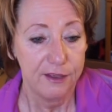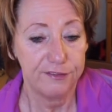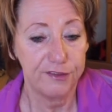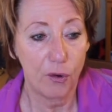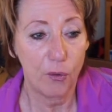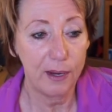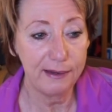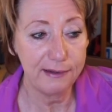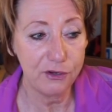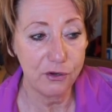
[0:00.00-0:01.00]
So,
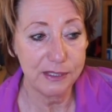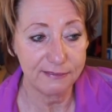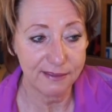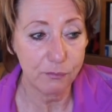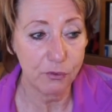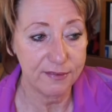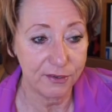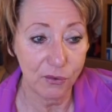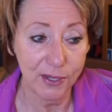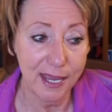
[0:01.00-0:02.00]
you know, in December I
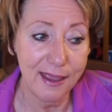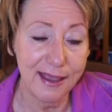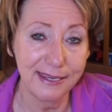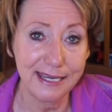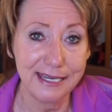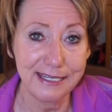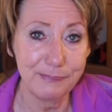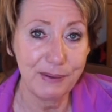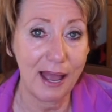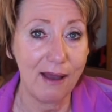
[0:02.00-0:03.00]
said, okay, I gained
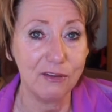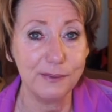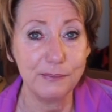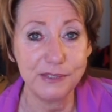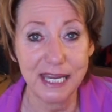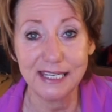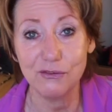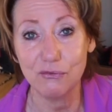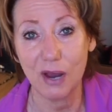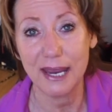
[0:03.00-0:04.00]
8 pounds, but I'm taking
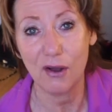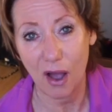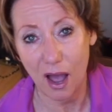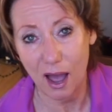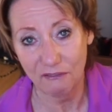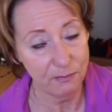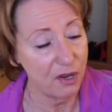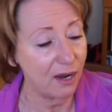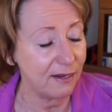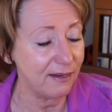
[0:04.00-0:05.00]
it right off. I'm
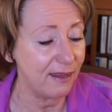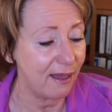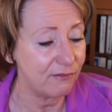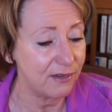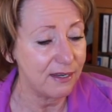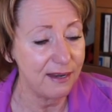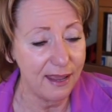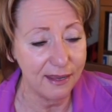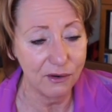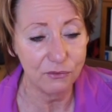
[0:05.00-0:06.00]
not going to have it
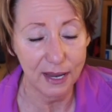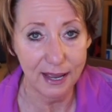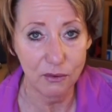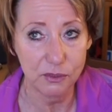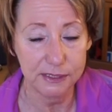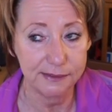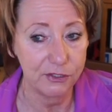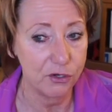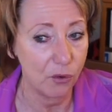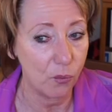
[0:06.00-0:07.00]
hang around. And
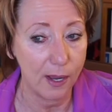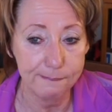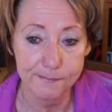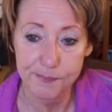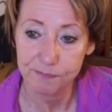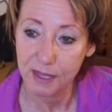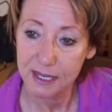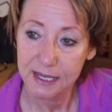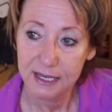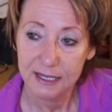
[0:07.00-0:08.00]
you know what?
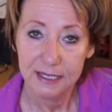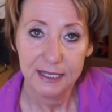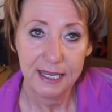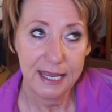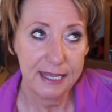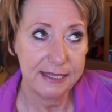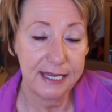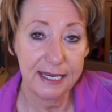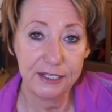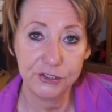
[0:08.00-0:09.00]

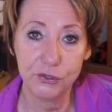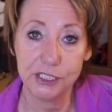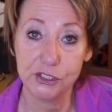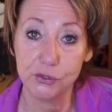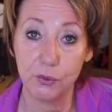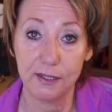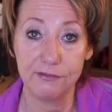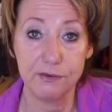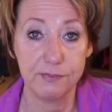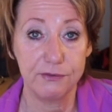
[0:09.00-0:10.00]
That 8 turned into
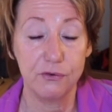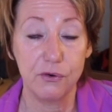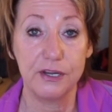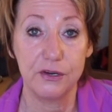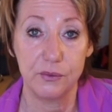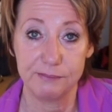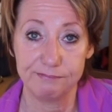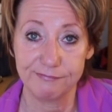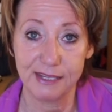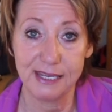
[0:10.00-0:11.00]
11 before I knew it.
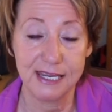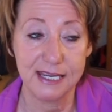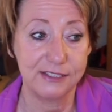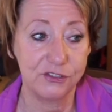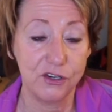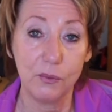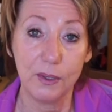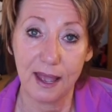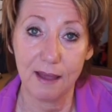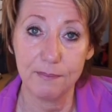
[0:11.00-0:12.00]
And you know
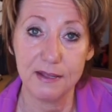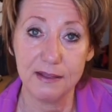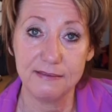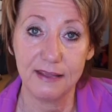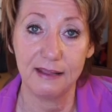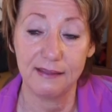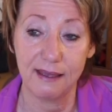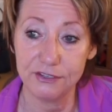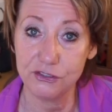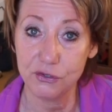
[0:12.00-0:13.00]
what happens?
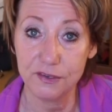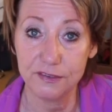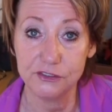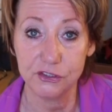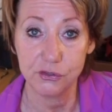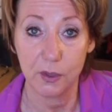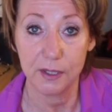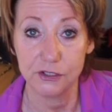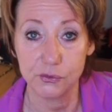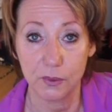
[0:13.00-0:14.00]
11 turns into
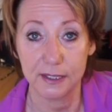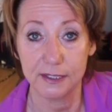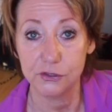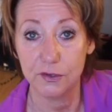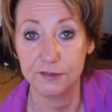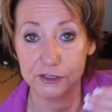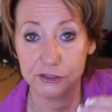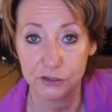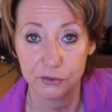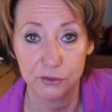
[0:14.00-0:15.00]
20, 20 turns
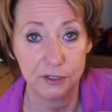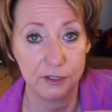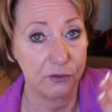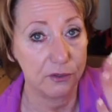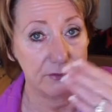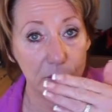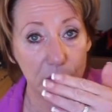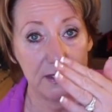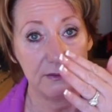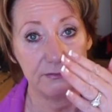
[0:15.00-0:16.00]
into 30, 30,
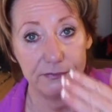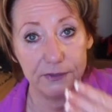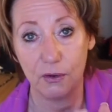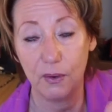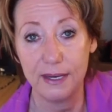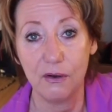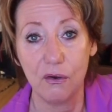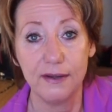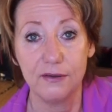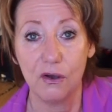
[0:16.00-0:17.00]
40, you know, and
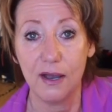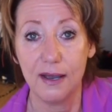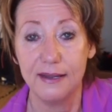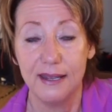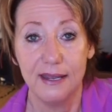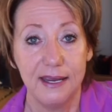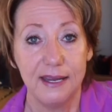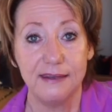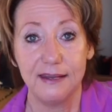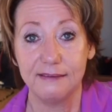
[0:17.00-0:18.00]
on and on.
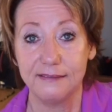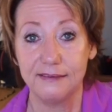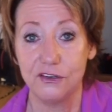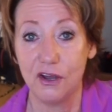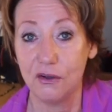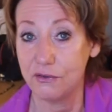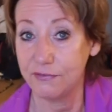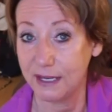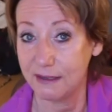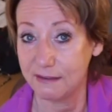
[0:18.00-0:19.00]
And the next thing you know, you've
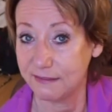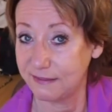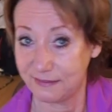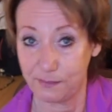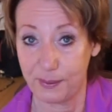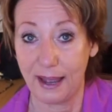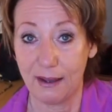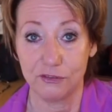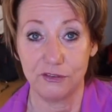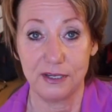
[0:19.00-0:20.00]
gained 60
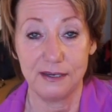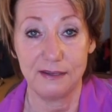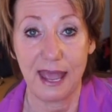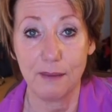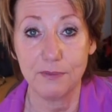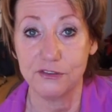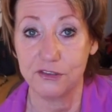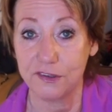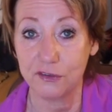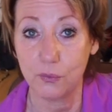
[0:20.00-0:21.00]
pounds. And it happens
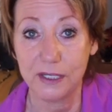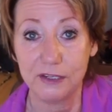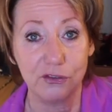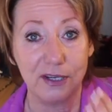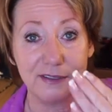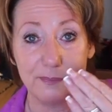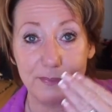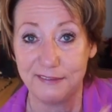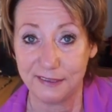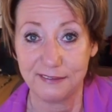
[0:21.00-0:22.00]
just as quick as you get to
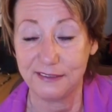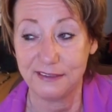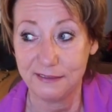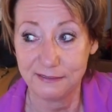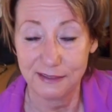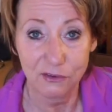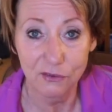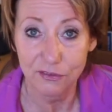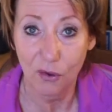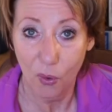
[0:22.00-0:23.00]
be 60
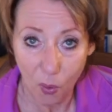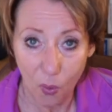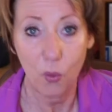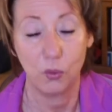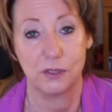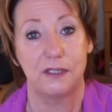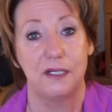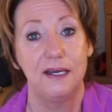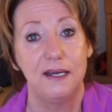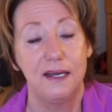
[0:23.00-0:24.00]
years old.
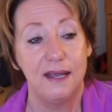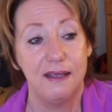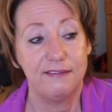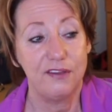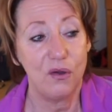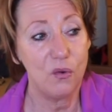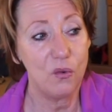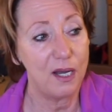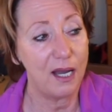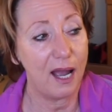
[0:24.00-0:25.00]

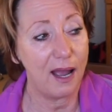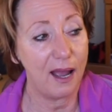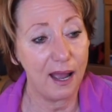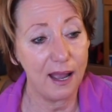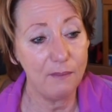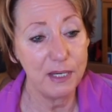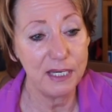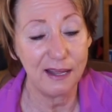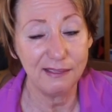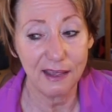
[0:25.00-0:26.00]
So, I
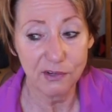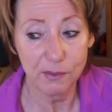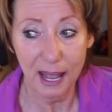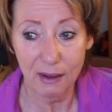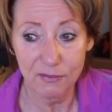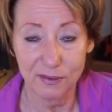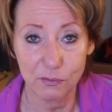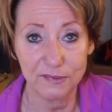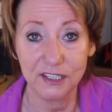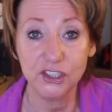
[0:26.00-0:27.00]
mean, 11 pounds, I
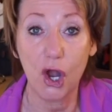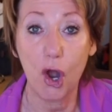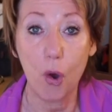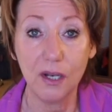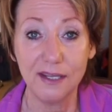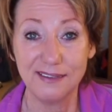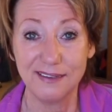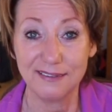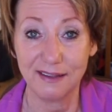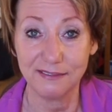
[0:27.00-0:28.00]
was like totally
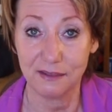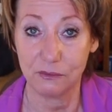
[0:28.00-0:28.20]
disgusted.